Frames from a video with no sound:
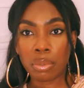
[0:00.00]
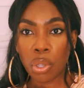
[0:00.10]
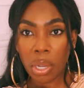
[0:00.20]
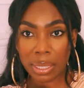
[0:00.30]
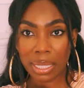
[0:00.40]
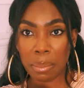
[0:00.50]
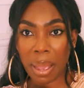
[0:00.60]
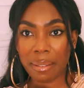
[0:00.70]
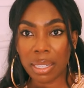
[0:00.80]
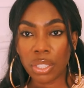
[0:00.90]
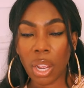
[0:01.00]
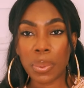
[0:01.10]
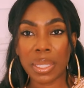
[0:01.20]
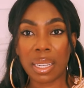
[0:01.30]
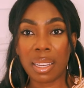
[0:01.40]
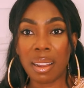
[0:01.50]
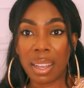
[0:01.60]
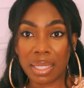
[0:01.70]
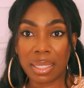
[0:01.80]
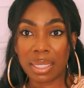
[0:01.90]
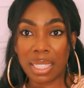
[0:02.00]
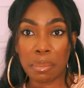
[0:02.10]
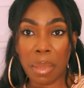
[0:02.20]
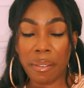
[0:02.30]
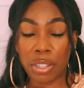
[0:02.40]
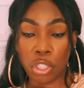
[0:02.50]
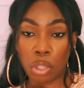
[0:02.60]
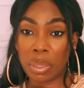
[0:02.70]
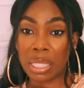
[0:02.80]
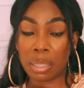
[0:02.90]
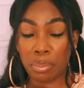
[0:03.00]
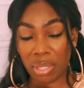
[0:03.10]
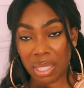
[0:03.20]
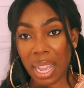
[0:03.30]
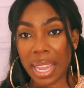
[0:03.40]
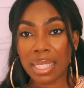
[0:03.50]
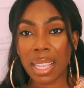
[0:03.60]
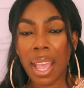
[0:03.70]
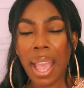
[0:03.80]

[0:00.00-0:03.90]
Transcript: toxic marriage, I was in a narcissistic marriage to be precise.